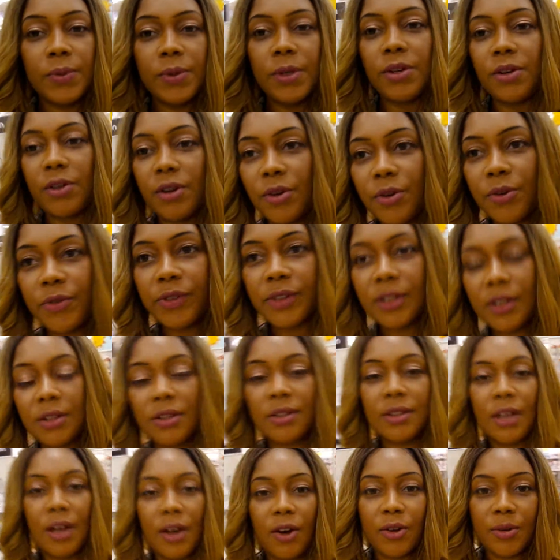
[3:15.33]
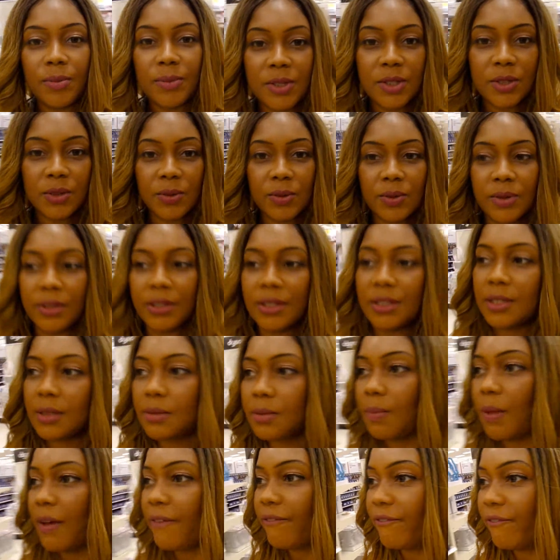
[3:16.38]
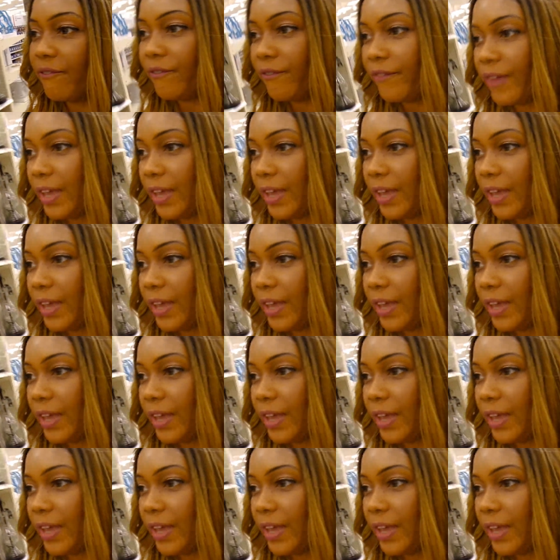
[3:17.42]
Yes, we are over here in the home store. This is my